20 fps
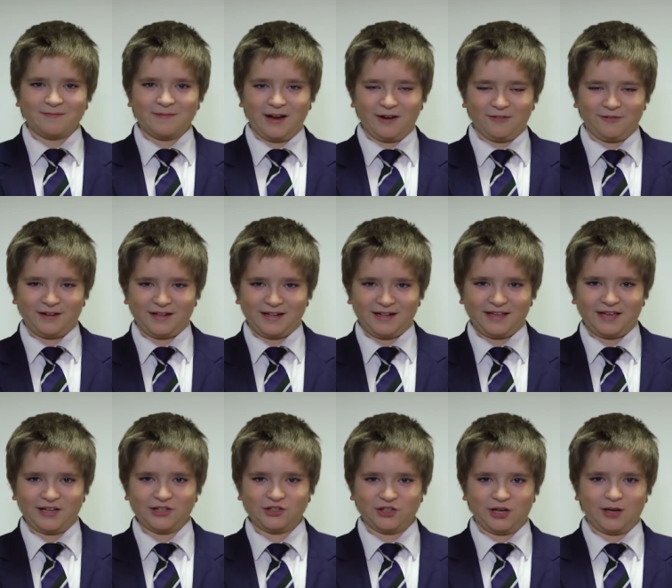I
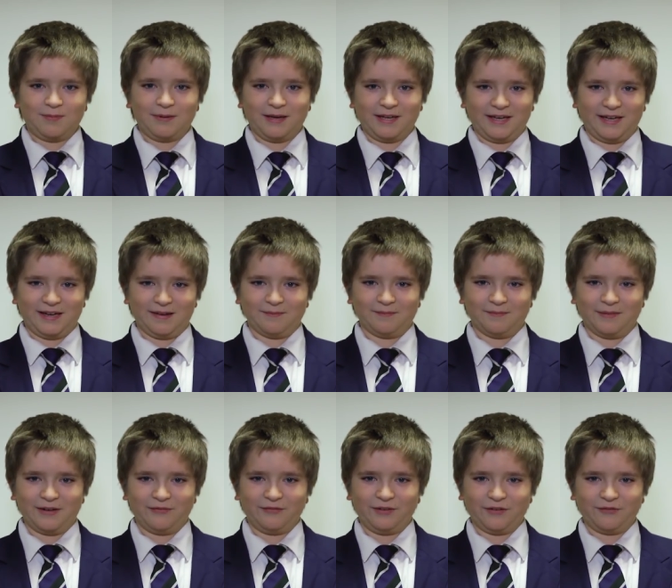really enjoy playing
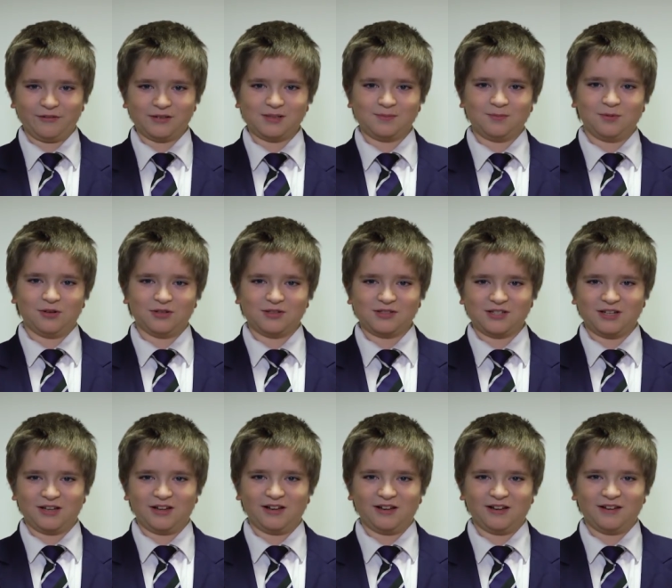and my favourite
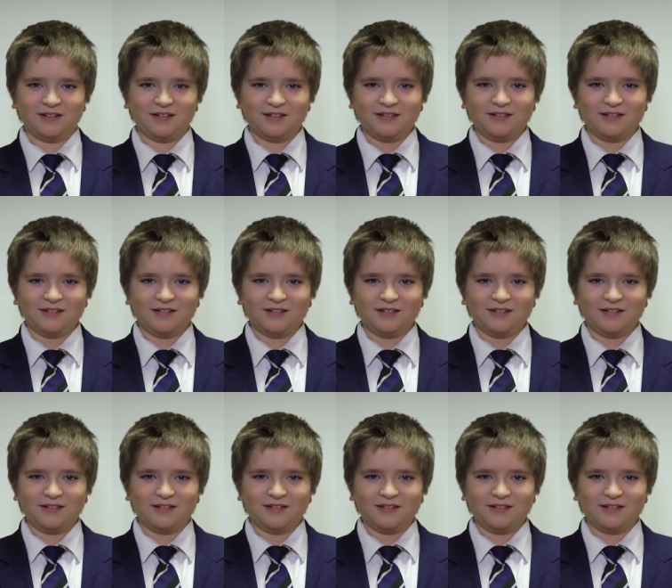sports are